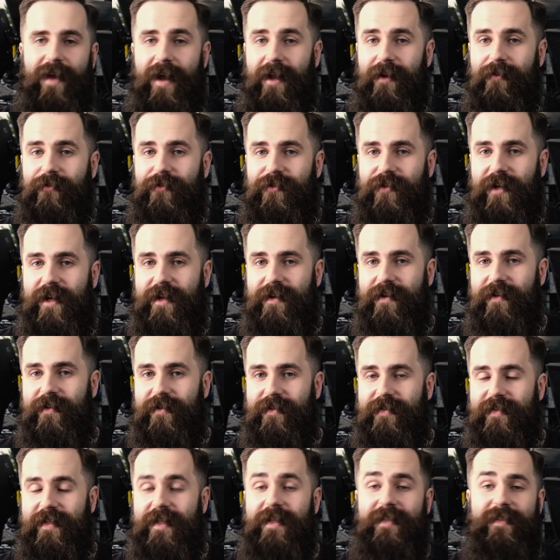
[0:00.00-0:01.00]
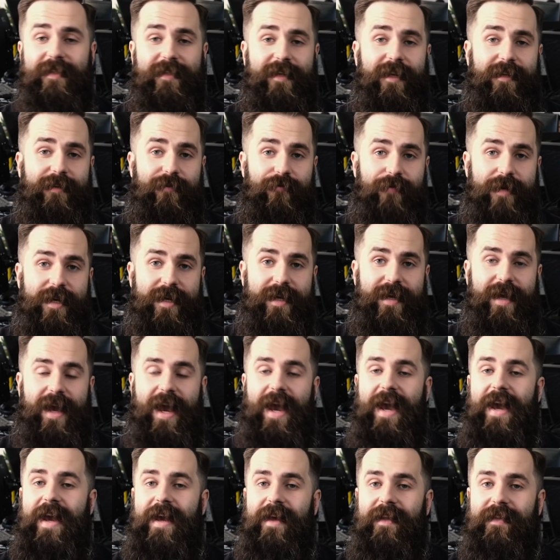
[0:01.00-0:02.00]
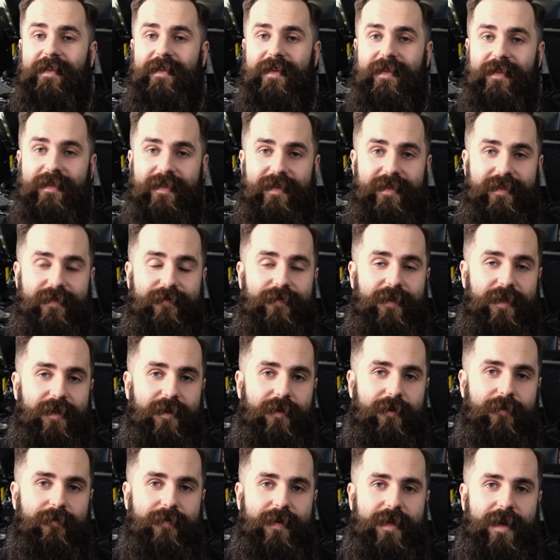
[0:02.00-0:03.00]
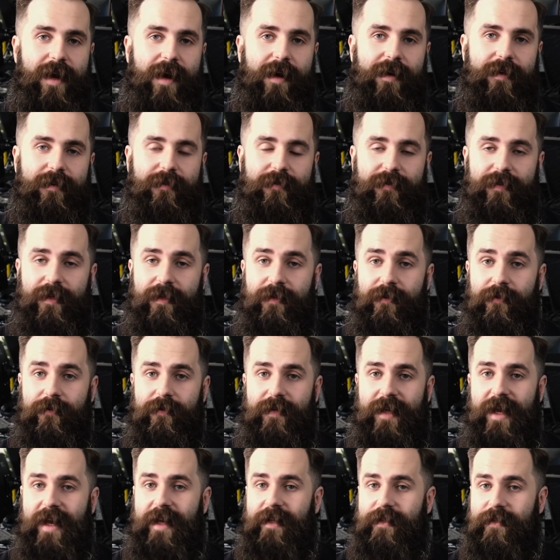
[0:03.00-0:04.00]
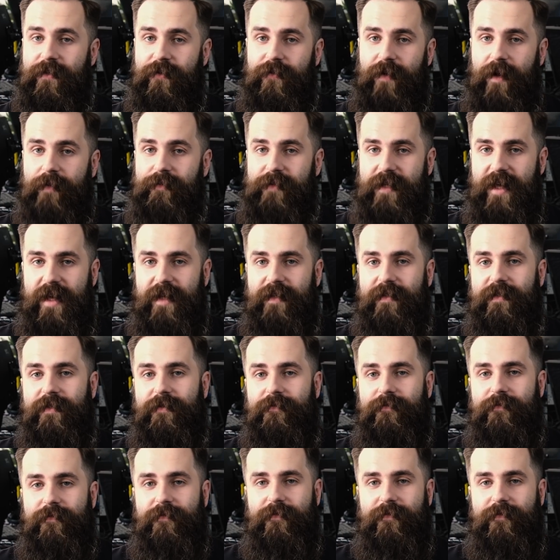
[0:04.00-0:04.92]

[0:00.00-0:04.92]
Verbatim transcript: Hello traders, it's another week and in this video we are gonna look at new updates.